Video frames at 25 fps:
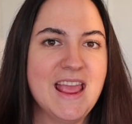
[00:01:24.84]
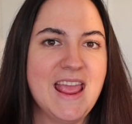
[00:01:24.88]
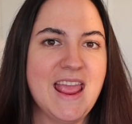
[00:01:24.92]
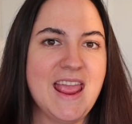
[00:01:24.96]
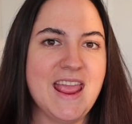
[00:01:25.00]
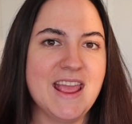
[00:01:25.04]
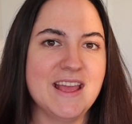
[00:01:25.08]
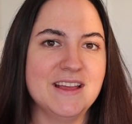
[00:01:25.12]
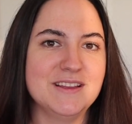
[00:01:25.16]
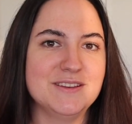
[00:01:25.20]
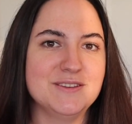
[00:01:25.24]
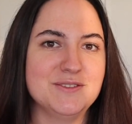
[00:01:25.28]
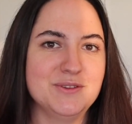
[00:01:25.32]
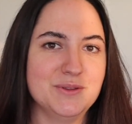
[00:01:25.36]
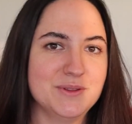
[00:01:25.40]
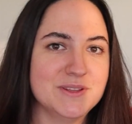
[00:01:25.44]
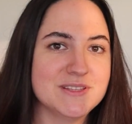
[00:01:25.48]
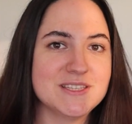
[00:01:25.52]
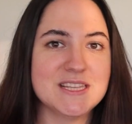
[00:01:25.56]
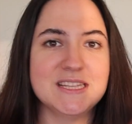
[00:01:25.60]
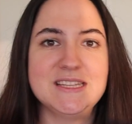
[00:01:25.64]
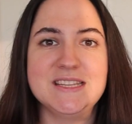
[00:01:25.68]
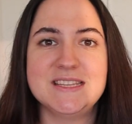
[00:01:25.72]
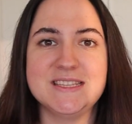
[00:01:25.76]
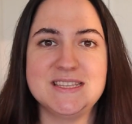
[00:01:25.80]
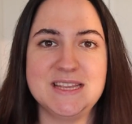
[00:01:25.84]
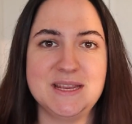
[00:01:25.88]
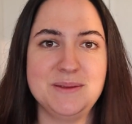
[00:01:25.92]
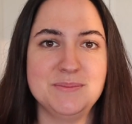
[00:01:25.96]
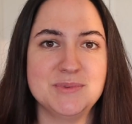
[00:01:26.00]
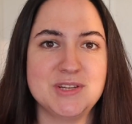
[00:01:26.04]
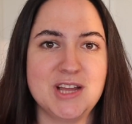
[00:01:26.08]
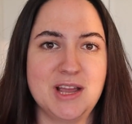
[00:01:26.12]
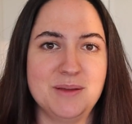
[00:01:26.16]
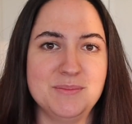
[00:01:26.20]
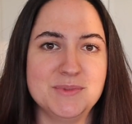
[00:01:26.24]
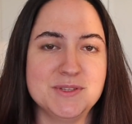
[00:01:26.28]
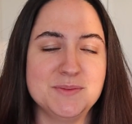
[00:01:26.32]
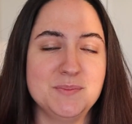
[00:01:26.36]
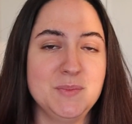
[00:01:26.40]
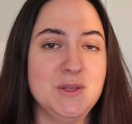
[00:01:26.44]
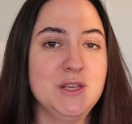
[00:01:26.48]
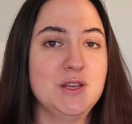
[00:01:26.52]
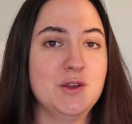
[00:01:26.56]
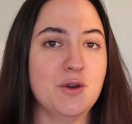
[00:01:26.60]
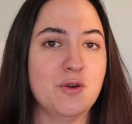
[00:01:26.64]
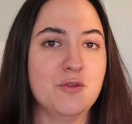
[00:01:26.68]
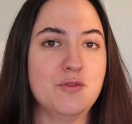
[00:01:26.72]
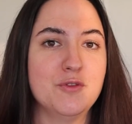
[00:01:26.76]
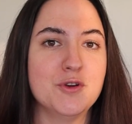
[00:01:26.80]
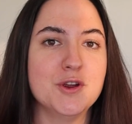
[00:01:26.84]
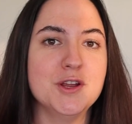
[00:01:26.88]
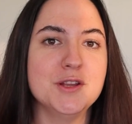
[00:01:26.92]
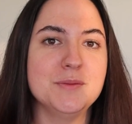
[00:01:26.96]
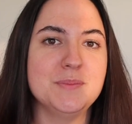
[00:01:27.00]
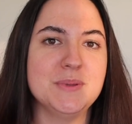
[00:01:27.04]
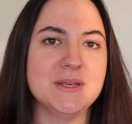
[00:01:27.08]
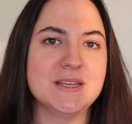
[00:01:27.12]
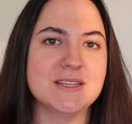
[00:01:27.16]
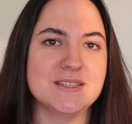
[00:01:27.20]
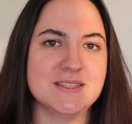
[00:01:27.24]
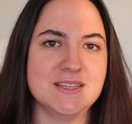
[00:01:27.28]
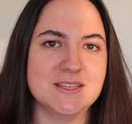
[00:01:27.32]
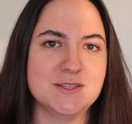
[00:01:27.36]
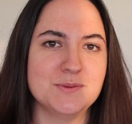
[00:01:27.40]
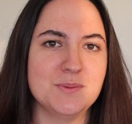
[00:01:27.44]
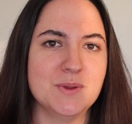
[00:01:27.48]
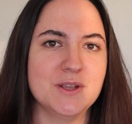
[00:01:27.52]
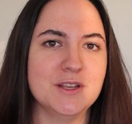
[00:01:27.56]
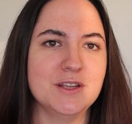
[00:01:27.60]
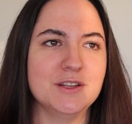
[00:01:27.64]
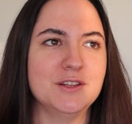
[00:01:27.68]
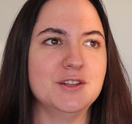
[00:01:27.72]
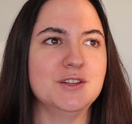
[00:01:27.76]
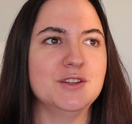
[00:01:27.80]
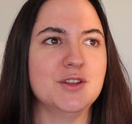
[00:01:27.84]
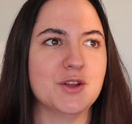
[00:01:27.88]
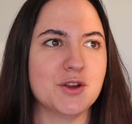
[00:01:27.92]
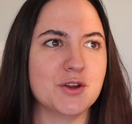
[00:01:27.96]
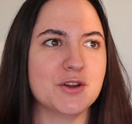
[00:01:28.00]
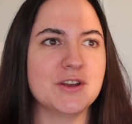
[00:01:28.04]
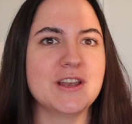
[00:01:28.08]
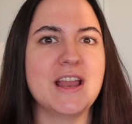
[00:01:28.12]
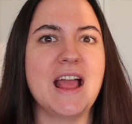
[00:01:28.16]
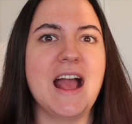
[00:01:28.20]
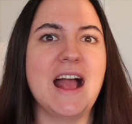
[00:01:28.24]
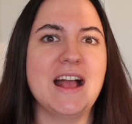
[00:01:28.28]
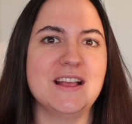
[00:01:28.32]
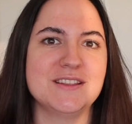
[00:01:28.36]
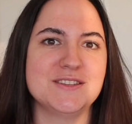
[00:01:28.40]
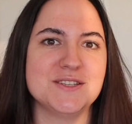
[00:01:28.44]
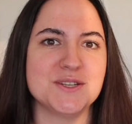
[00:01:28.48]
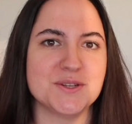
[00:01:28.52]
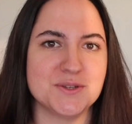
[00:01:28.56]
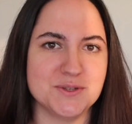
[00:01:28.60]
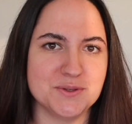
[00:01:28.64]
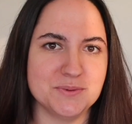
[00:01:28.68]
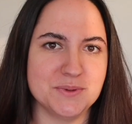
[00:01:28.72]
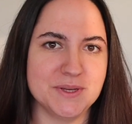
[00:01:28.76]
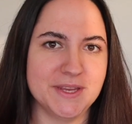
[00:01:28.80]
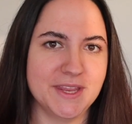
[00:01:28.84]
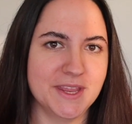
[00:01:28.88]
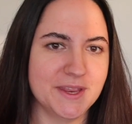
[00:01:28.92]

and do this at the same time as me, go for it, because this way you'll learn as you're doing